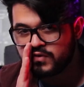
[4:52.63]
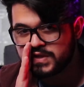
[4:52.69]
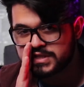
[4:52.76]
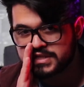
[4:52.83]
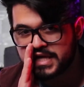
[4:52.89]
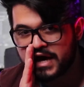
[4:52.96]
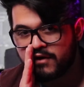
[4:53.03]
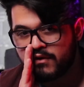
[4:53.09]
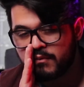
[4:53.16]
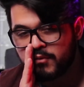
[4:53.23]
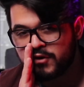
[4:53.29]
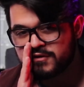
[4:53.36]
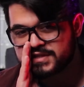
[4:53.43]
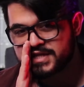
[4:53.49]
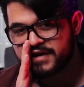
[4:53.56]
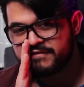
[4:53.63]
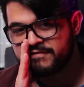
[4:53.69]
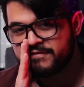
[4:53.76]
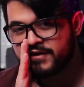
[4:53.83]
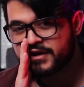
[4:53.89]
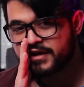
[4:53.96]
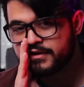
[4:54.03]
who is now a multi
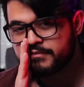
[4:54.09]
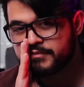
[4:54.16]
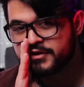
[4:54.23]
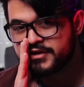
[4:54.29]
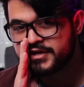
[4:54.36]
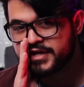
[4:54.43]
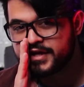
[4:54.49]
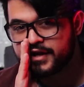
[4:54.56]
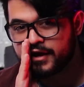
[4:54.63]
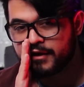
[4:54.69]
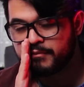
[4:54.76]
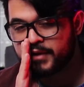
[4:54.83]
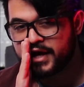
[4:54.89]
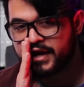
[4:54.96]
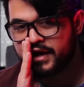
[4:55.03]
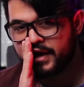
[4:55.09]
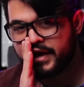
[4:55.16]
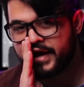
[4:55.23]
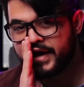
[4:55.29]
fucking millionaire, might I oh